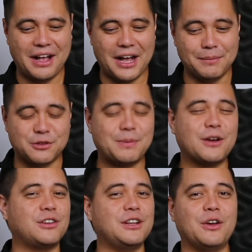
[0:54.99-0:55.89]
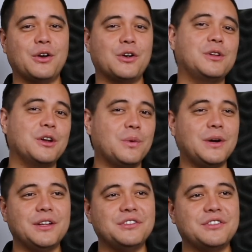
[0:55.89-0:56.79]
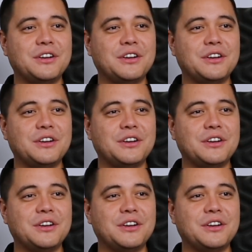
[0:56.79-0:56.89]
especially the earlier ones.